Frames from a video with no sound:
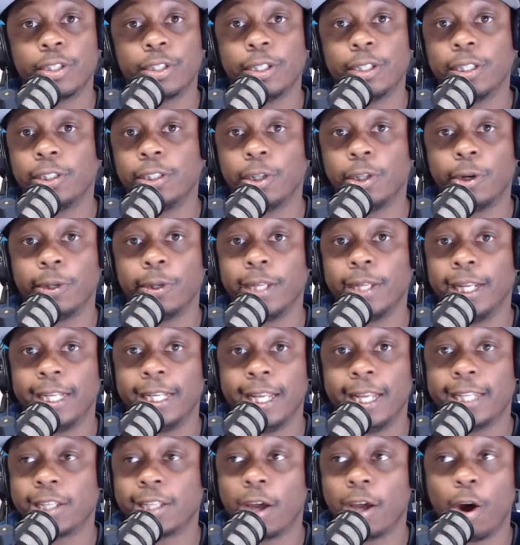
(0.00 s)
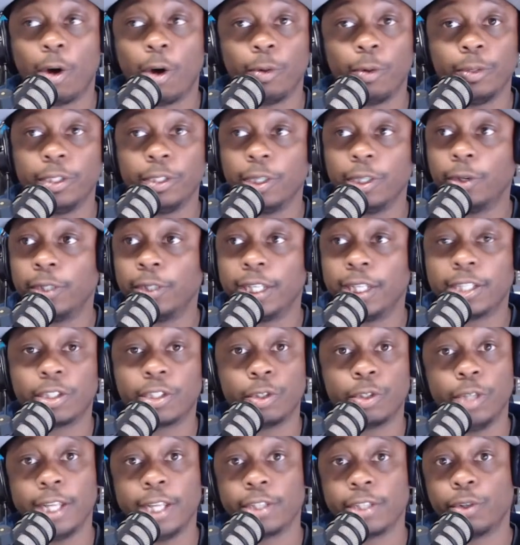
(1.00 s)
and that's all,
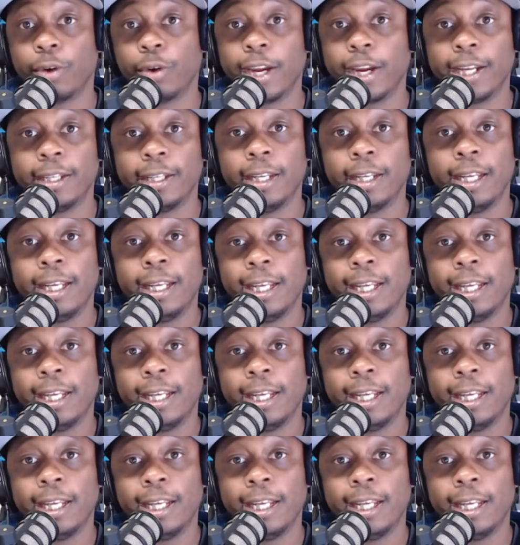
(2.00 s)
that's great.